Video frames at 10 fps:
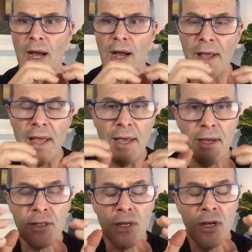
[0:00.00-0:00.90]
is
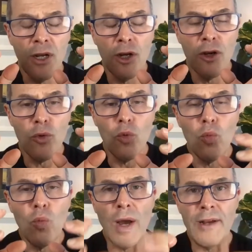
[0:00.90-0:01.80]

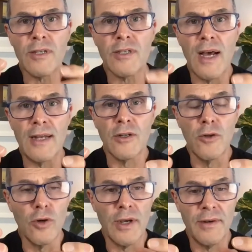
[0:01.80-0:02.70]
when you start to look
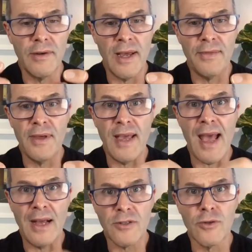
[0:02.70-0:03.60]
at the
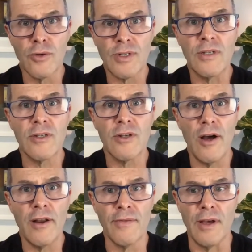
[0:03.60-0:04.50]
outsourcing side
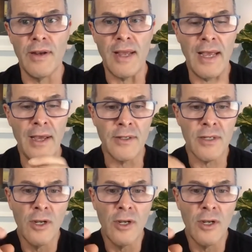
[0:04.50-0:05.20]
of it is